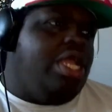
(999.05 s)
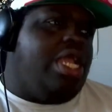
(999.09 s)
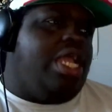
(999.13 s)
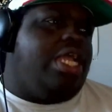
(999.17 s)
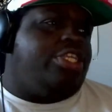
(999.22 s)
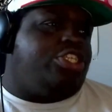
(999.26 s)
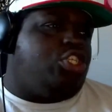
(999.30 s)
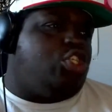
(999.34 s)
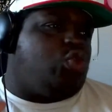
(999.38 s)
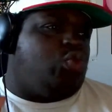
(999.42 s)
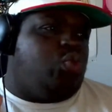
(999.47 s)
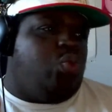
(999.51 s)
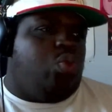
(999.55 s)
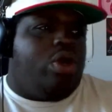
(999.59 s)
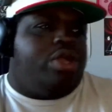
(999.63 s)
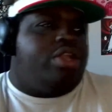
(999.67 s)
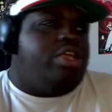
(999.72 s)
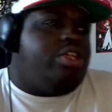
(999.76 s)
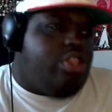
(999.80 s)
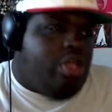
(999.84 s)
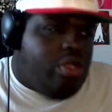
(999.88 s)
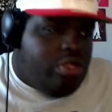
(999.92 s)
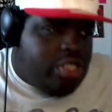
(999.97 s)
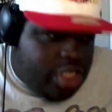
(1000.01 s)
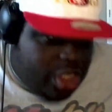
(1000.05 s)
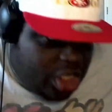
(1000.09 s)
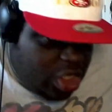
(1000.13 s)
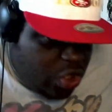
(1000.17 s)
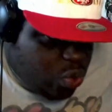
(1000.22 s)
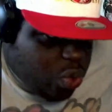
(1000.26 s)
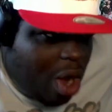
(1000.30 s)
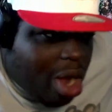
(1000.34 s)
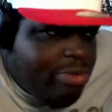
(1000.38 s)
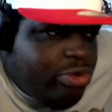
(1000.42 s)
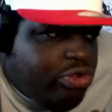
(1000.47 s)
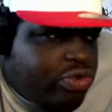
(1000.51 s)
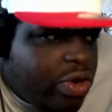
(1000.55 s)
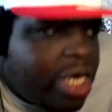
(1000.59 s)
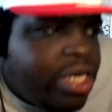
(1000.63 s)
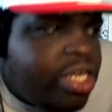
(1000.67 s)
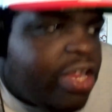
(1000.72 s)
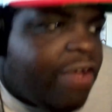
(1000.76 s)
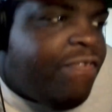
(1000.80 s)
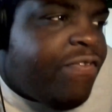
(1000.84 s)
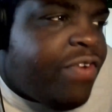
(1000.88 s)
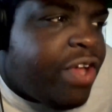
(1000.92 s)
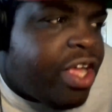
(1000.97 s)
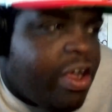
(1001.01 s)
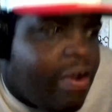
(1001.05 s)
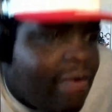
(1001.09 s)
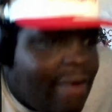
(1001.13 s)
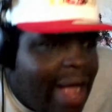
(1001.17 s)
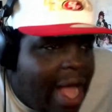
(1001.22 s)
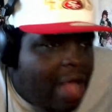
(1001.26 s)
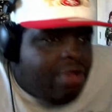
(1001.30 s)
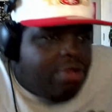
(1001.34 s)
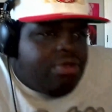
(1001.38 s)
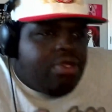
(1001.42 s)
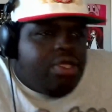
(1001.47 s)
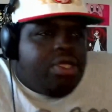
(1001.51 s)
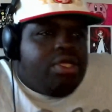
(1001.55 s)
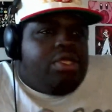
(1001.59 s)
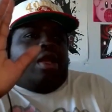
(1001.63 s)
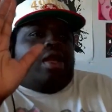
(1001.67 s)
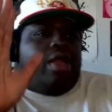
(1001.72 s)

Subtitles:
It's just one of those things where I'm trying to figure out.